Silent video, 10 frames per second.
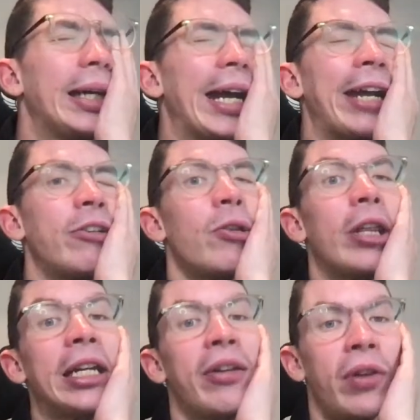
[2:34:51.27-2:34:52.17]
if you
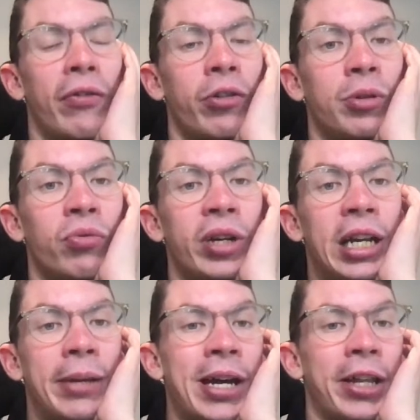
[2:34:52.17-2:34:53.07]
think of it from a
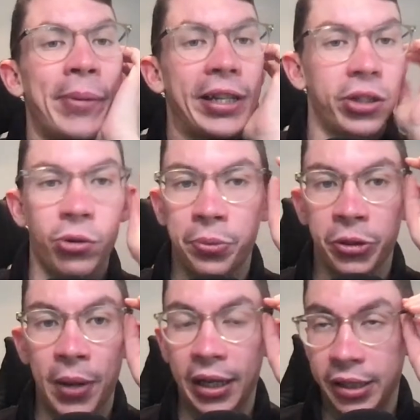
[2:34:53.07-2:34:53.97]
really mathematical
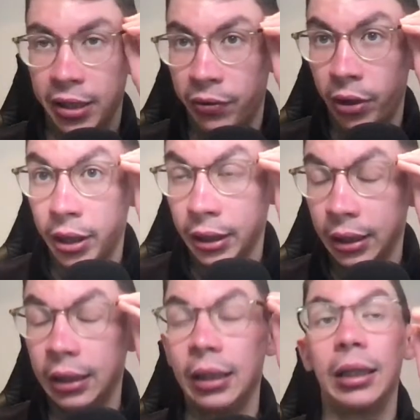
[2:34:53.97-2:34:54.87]
perspective, right?
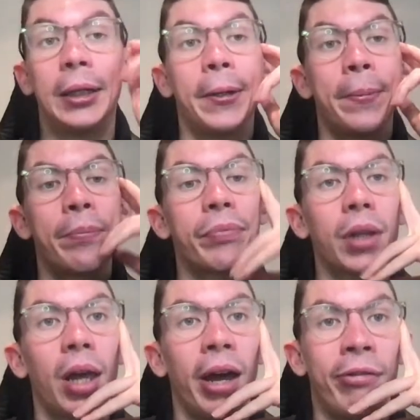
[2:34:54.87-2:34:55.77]

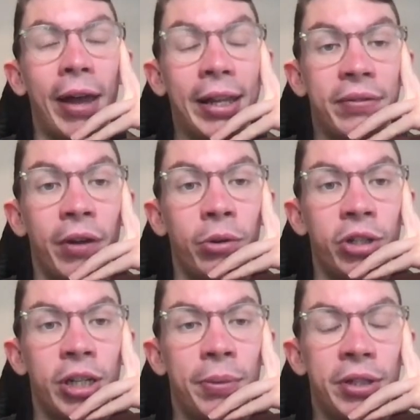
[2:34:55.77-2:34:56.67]
Effective
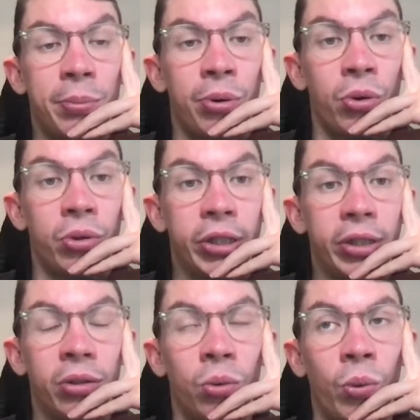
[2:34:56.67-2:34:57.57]
ownership is
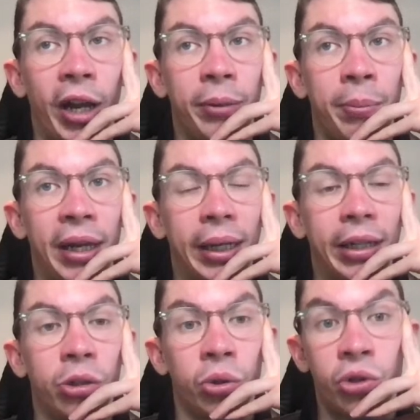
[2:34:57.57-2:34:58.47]
important when picking
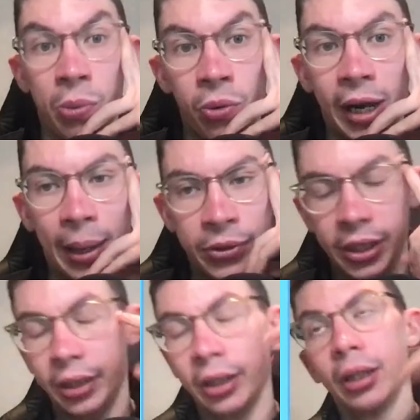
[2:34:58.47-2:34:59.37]
your triple
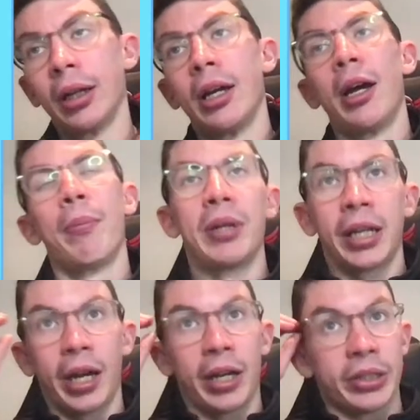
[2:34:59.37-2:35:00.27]
captain,
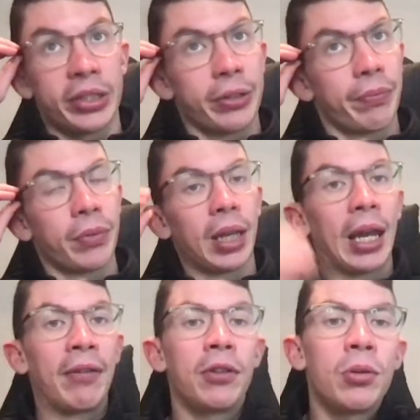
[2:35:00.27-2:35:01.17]
because
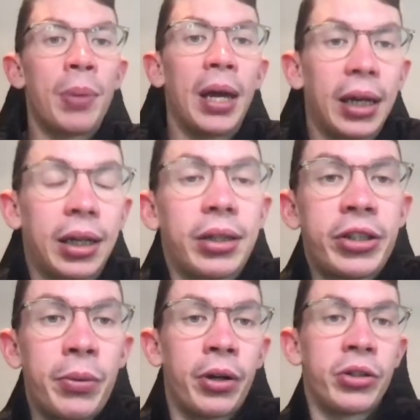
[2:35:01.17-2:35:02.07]
if you pick
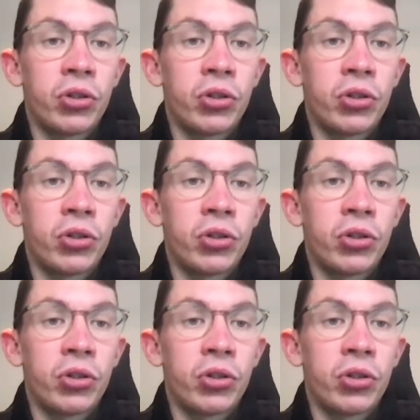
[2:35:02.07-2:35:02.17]
someone as a